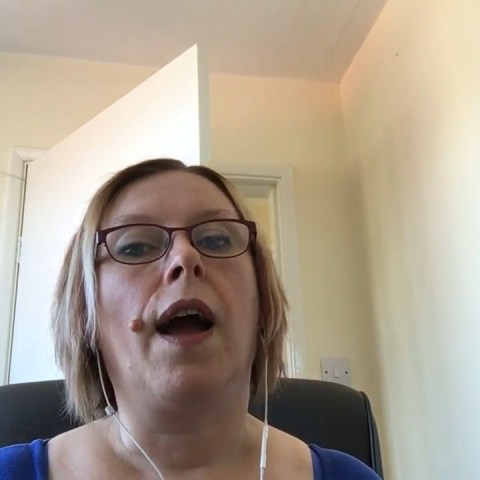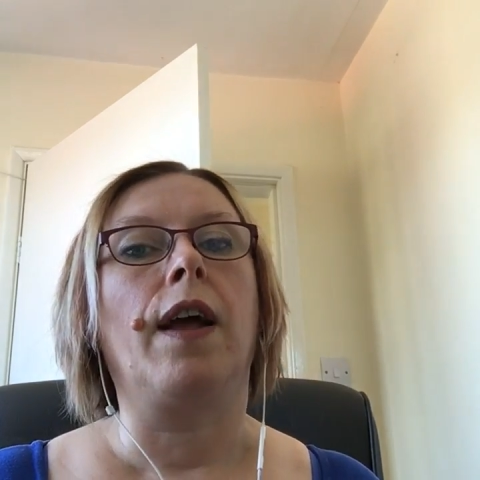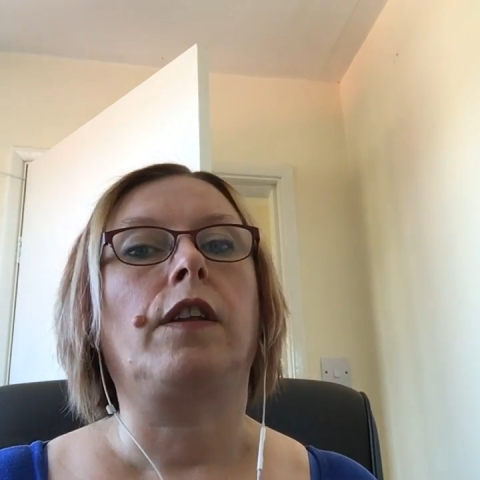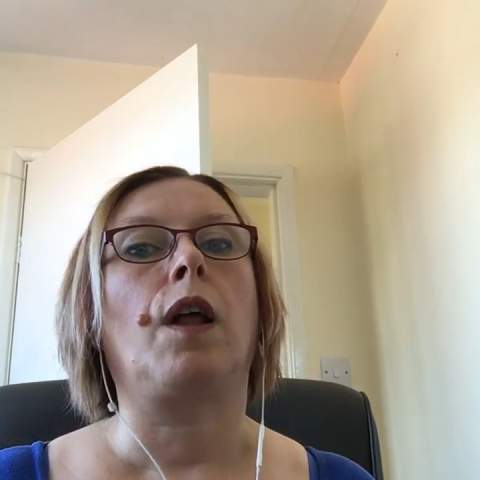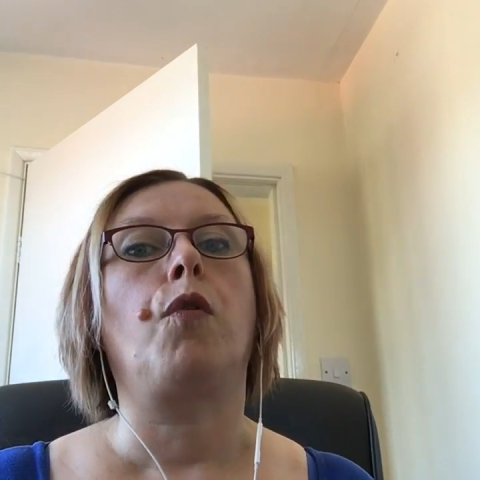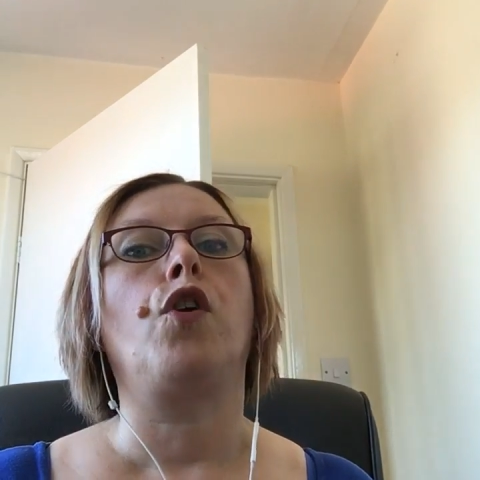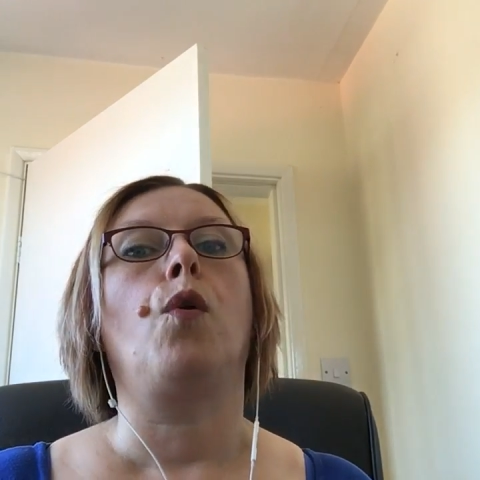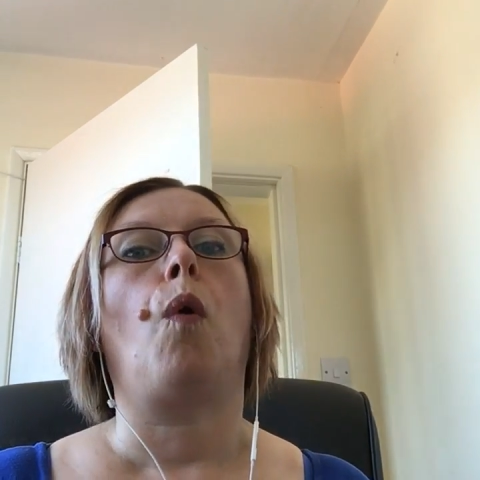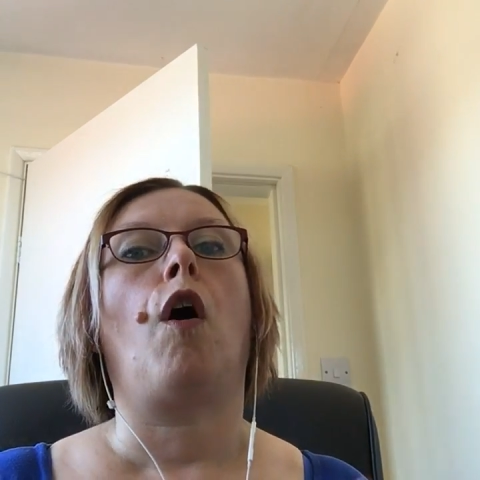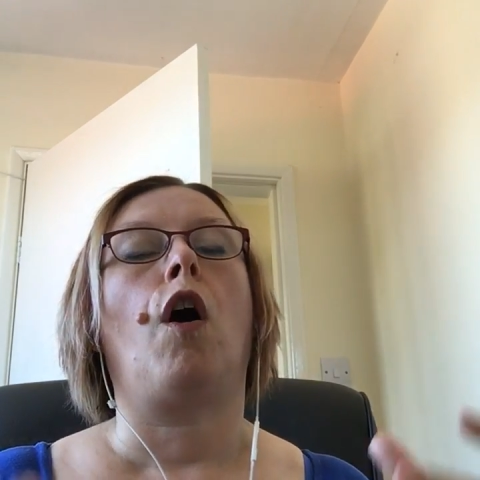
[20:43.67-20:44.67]
so that
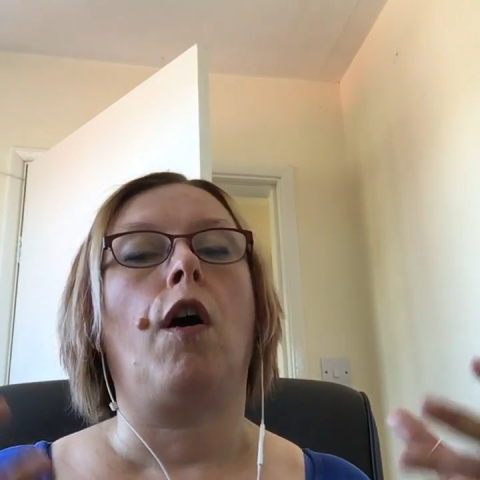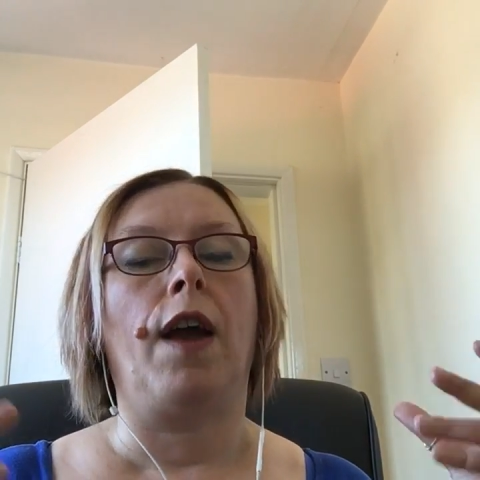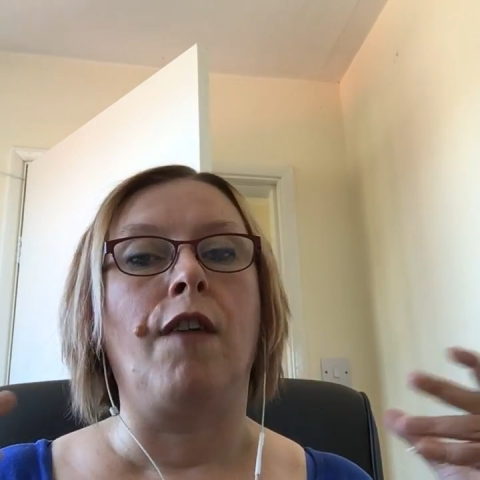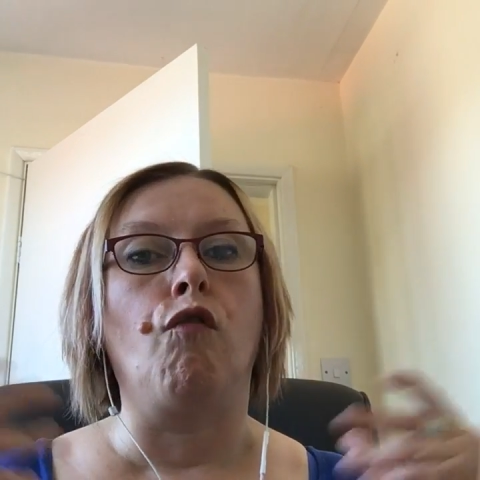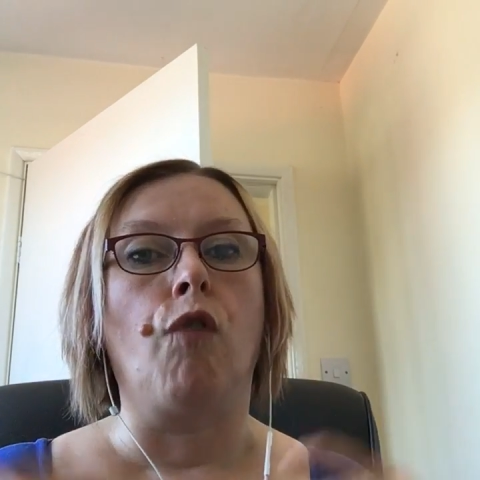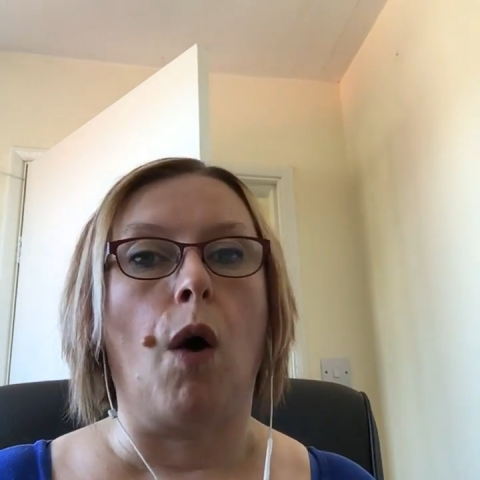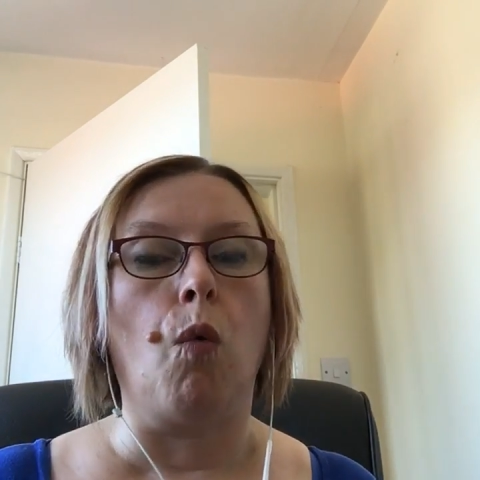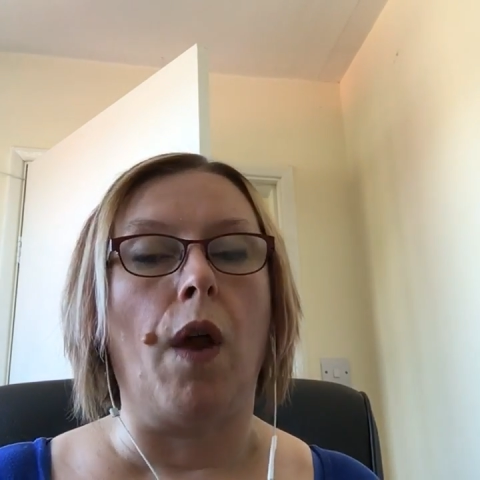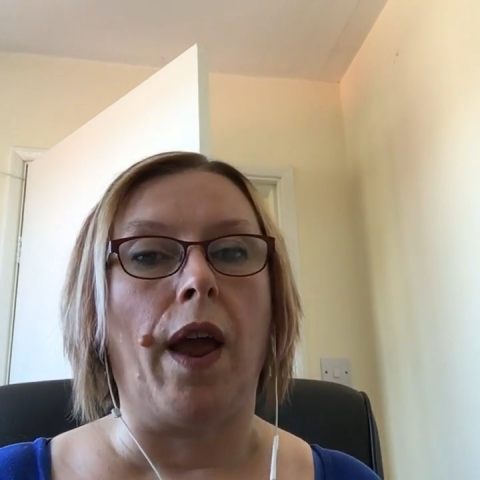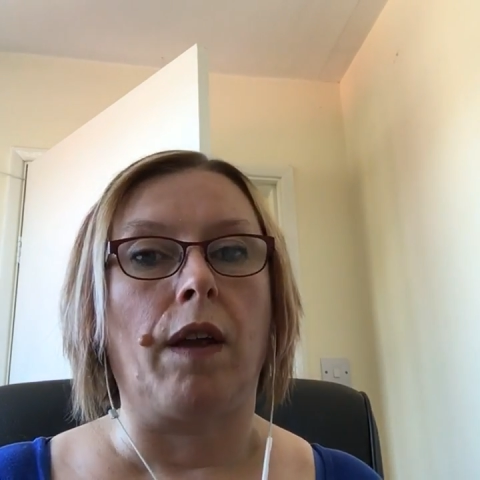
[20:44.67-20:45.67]
you are
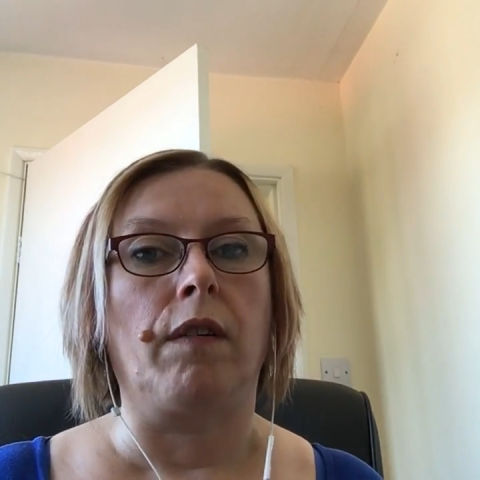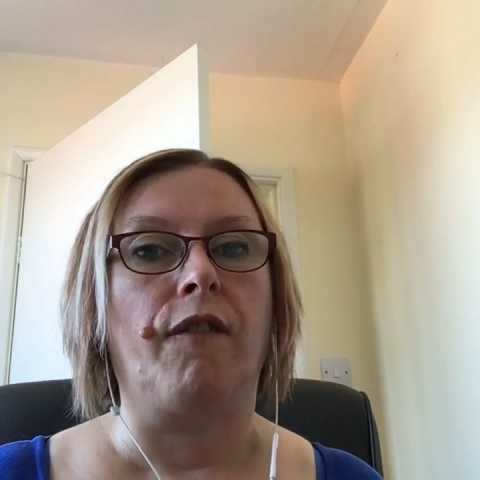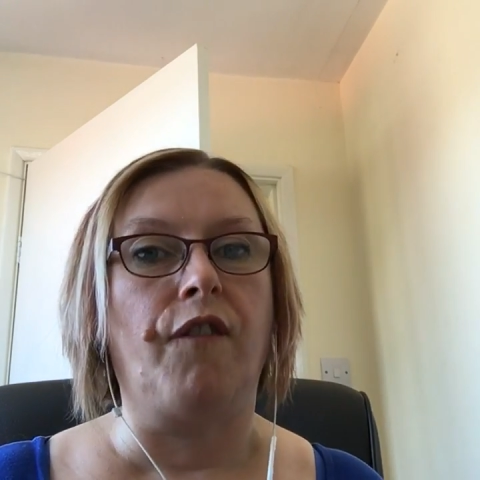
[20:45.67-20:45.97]
enrolling,